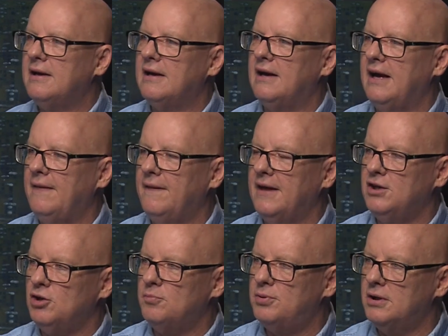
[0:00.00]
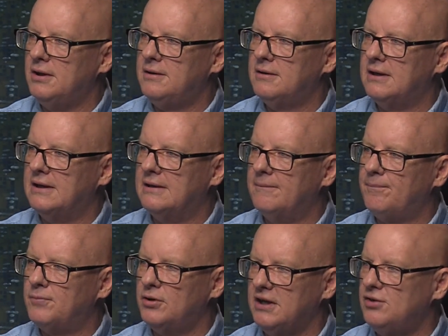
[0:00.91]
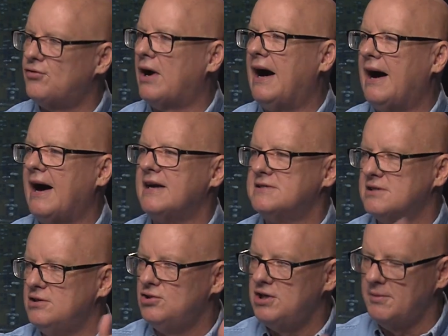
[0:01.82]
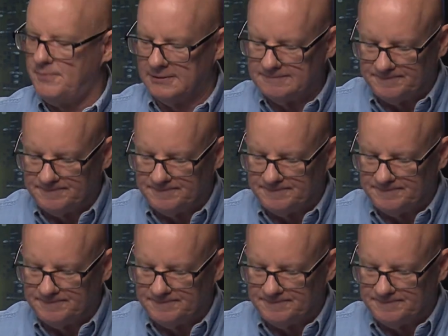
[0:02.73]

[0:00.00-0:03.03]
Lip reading: and then you put it in dry ice and you ship it.